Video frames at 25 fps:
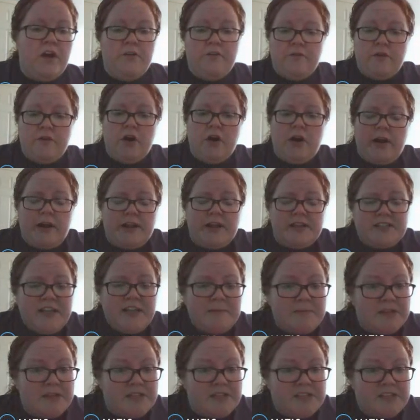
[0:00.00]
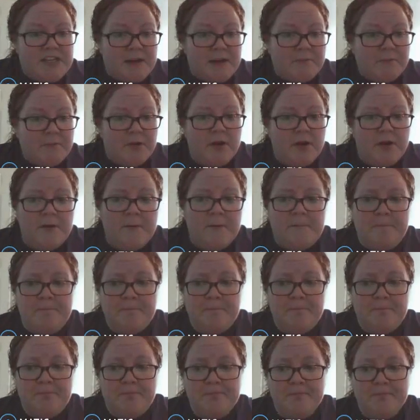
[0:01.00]
I skipped a step.
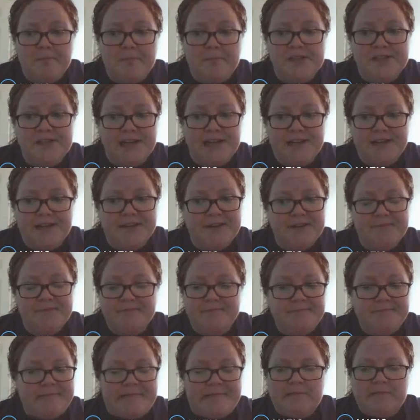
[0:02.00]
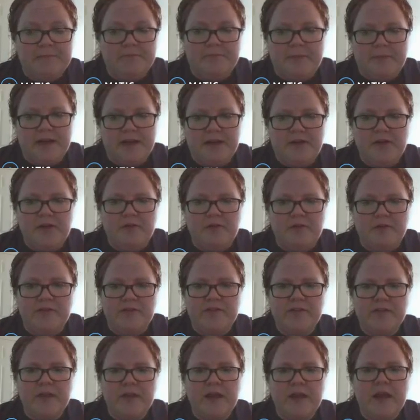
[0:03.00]
Miss Allen, bad news.